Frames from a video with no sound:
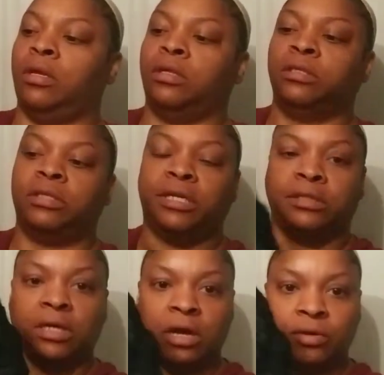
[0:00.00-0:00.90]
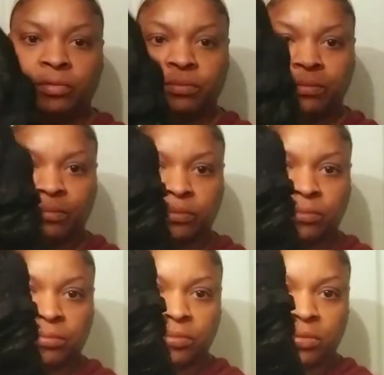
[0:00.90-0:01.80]
So there's a comb
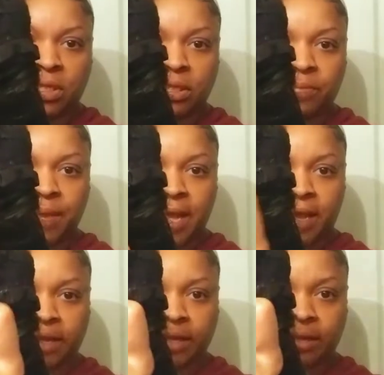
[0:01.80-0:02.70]
in the back,